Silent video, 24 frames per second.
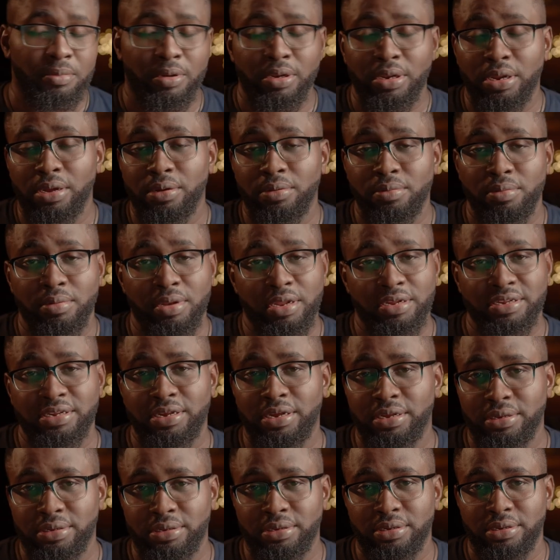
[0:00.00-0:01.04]
But now let's
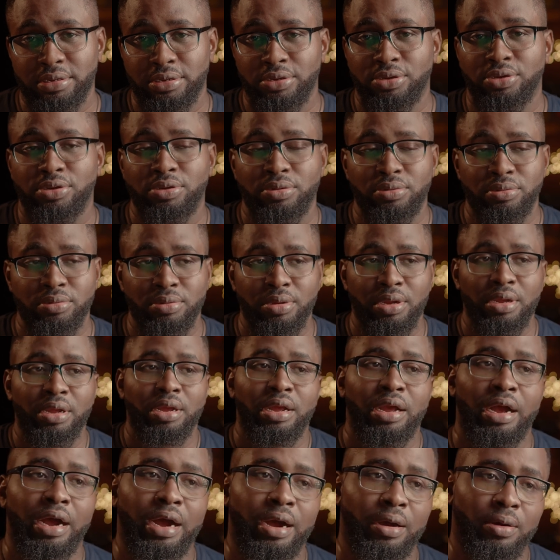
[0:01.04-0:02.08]
get into
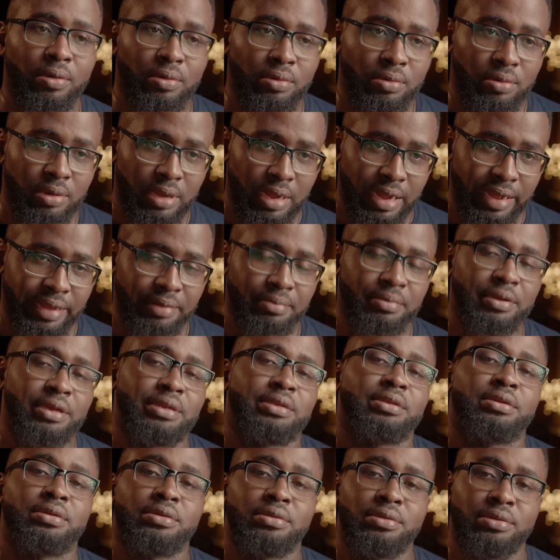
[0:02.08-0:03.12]
how I
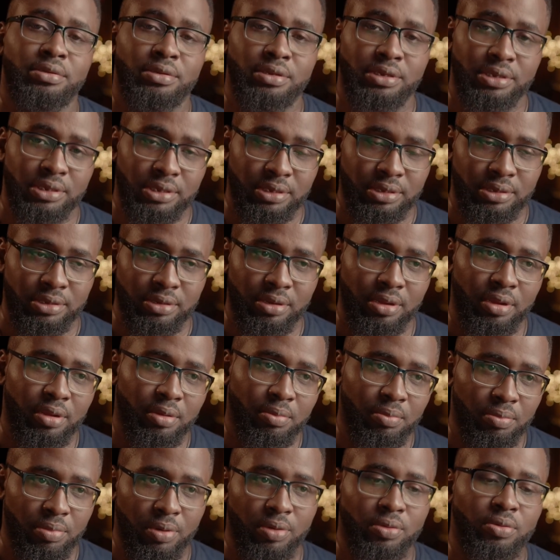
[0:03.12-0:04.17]
made this
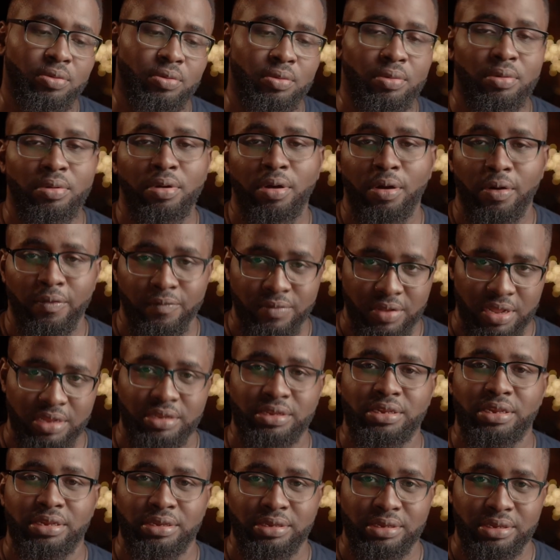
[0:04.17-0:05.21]
bundle of
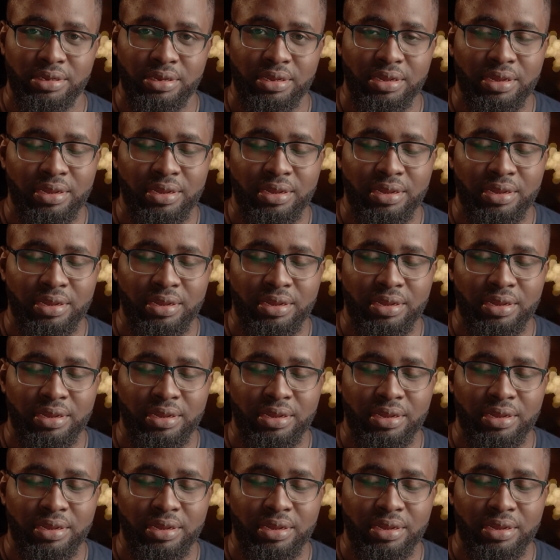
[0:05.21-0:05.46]
nonsense.